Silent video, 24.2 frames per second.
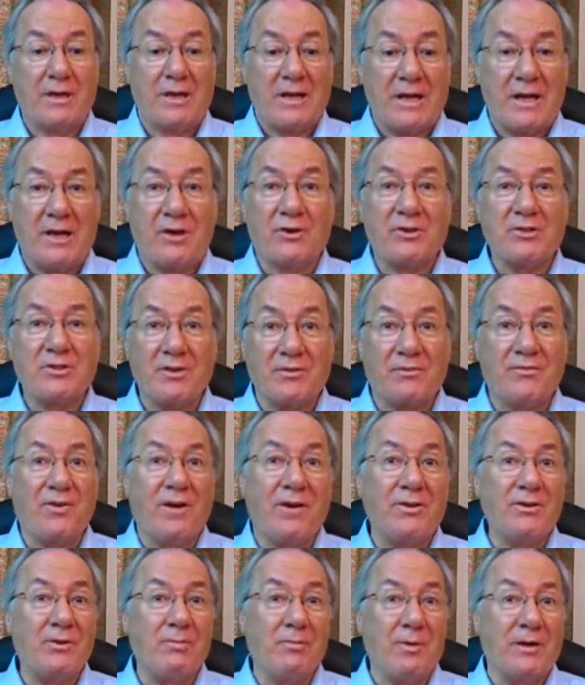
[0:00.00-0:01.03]
Here's the
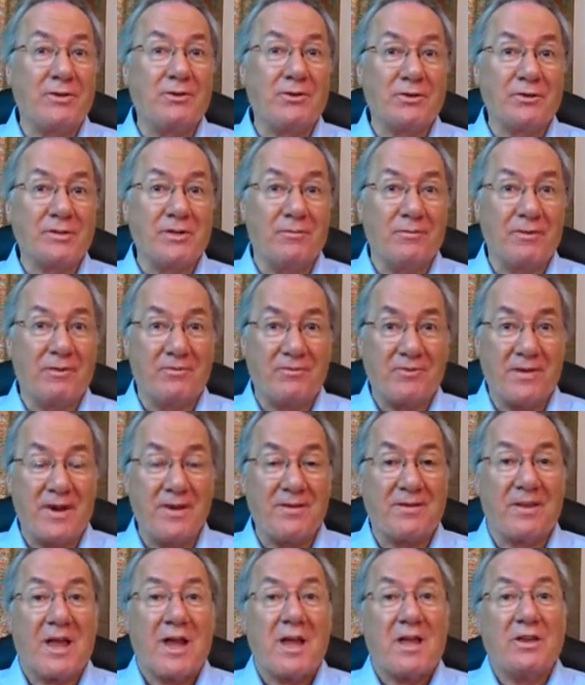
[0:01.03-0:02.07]
fundamentals of the
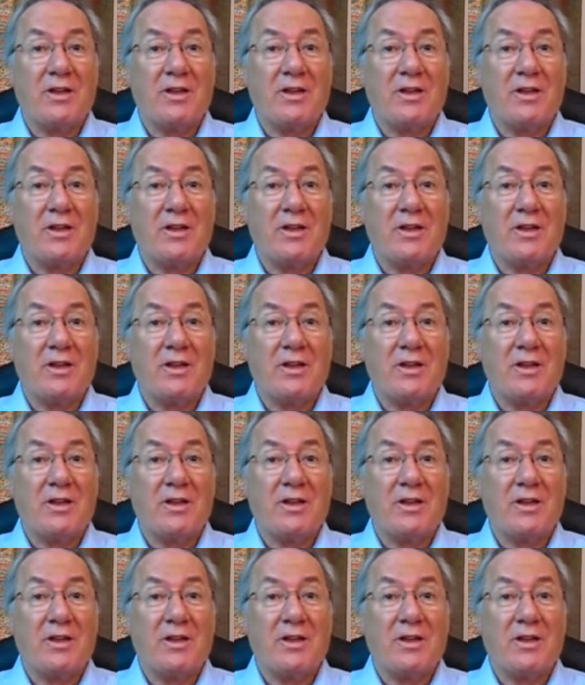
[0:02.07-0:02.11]
faith